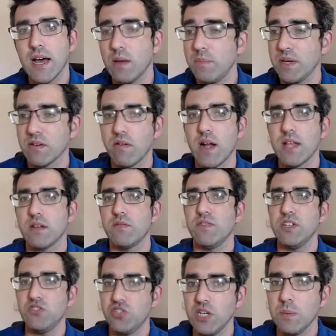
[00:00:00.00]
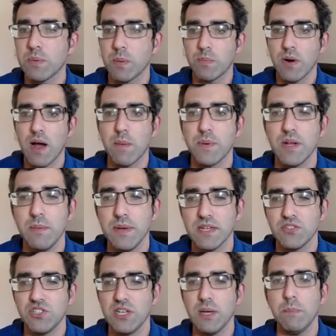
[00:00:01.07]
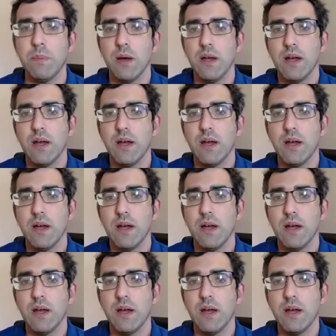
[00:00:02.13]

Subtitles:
being relatively cheap, or property being cheap,